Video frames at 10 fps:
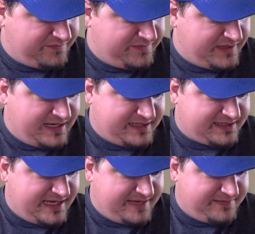The next
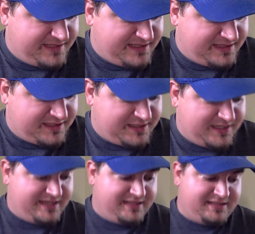game's against the
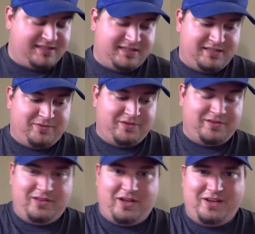Giants. This is where
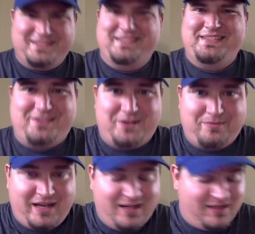the losses start
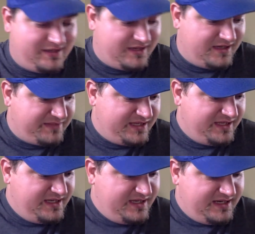piling up.
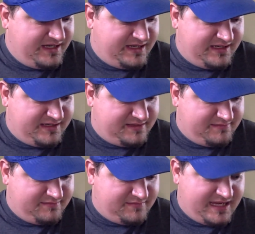
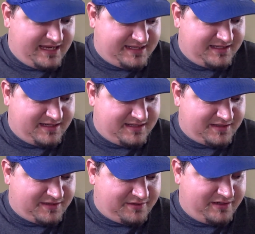And he has it
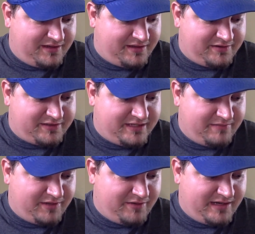as a
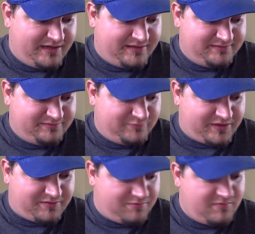30-13 blowout. With
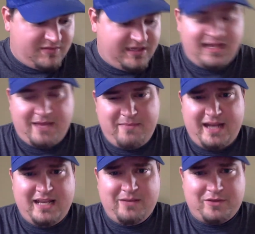Eli
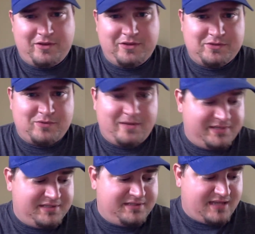Manning, with all those
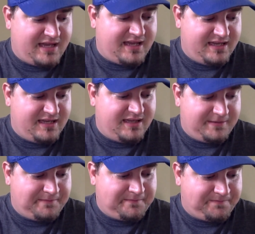weapons, I
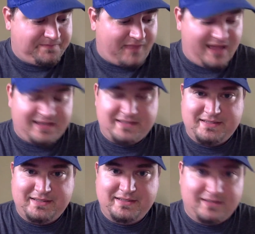can
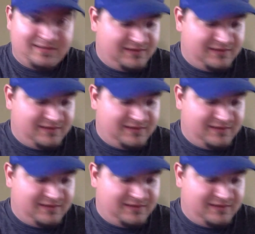see it.